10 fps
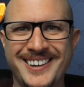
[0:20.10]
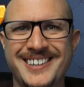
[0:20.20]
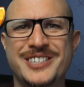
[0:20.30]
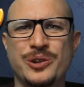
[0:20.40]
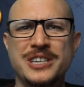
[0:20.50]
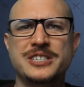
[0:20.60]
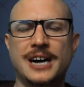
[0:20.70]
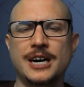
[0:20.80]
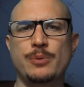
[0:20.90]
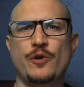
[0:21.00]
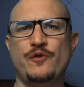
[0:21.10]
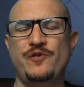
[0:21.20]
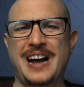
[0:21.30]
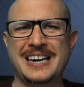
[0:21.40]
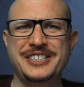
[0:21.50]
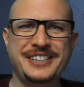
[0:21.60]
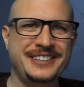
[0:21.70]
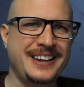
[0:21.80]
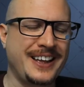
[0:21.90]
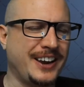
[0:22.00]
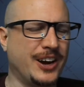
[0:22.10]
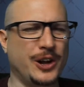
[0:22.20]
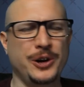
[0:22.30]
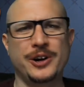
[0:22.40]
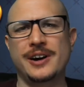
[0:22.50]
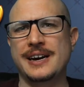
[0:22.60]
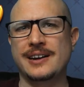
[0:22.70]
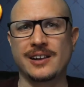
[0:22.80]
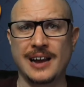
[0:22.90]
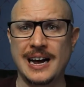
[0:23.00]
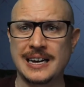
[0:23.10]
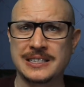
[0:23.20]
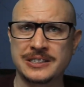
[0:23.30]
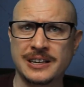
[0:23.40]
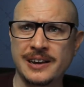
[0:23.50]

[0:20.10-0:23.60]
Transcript: So let's talk about faction, color, and class.